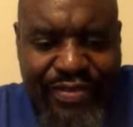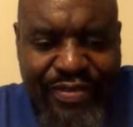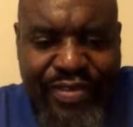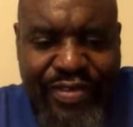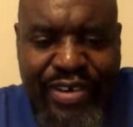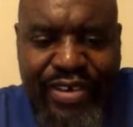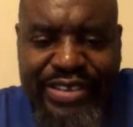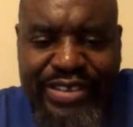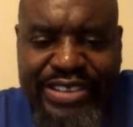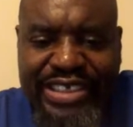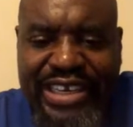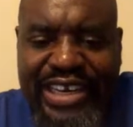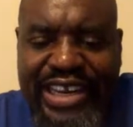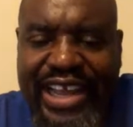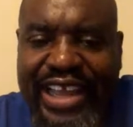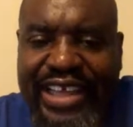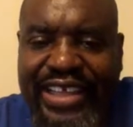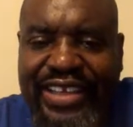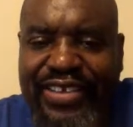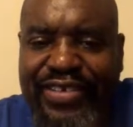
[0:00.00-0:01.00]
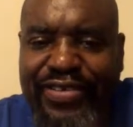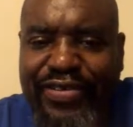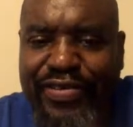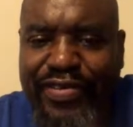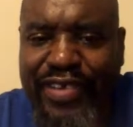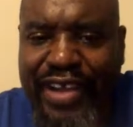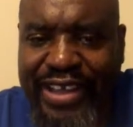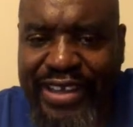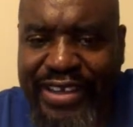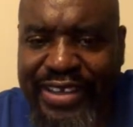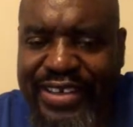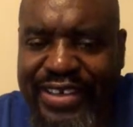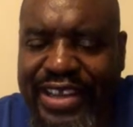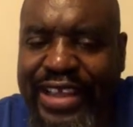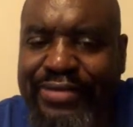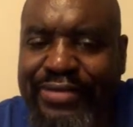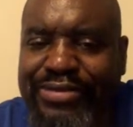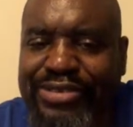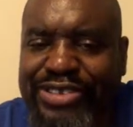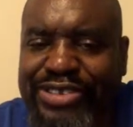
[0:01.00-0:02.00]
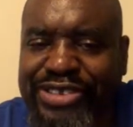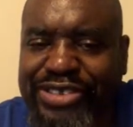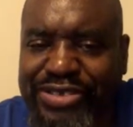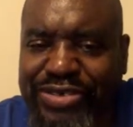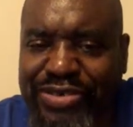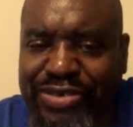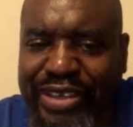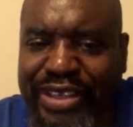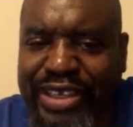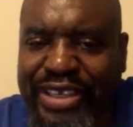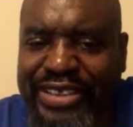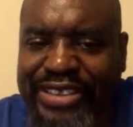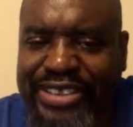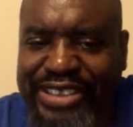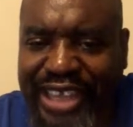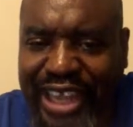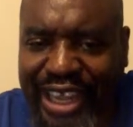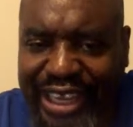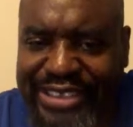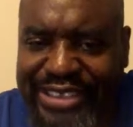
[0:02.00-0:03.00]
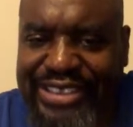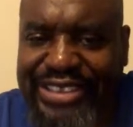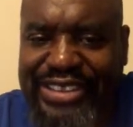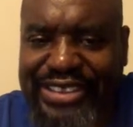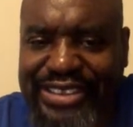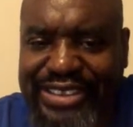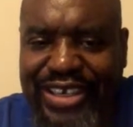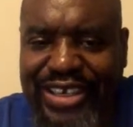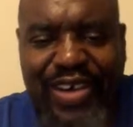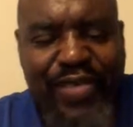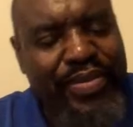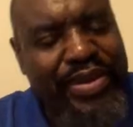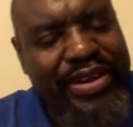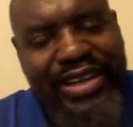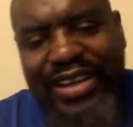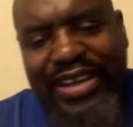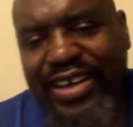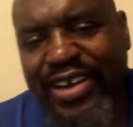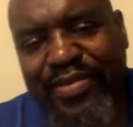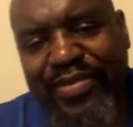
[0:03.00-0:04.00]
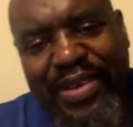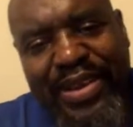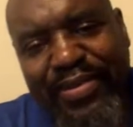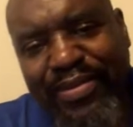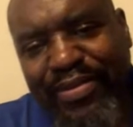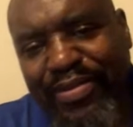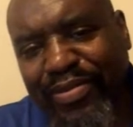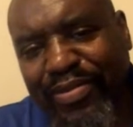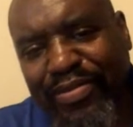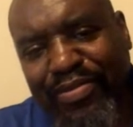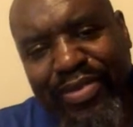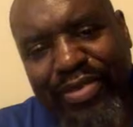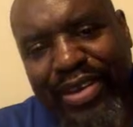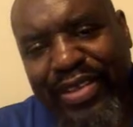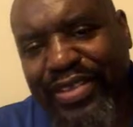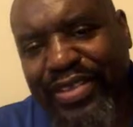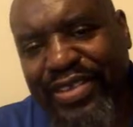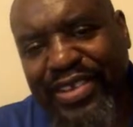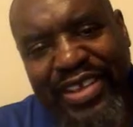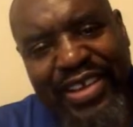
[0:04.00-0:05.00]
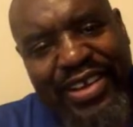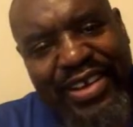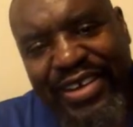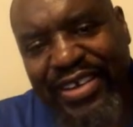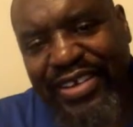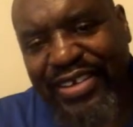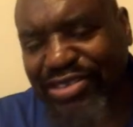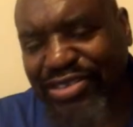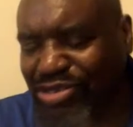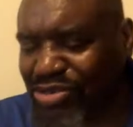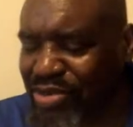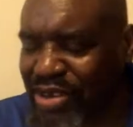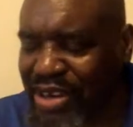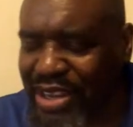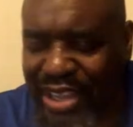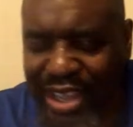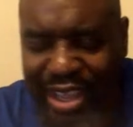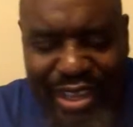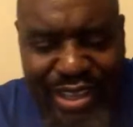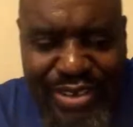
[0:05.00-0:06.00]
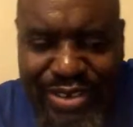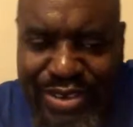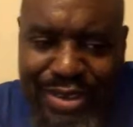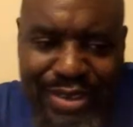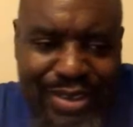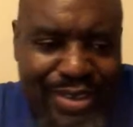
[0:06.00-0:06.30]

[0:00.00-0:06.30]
Virgin Island fighter named Julian Jackson. Up and coming brother, young, 28,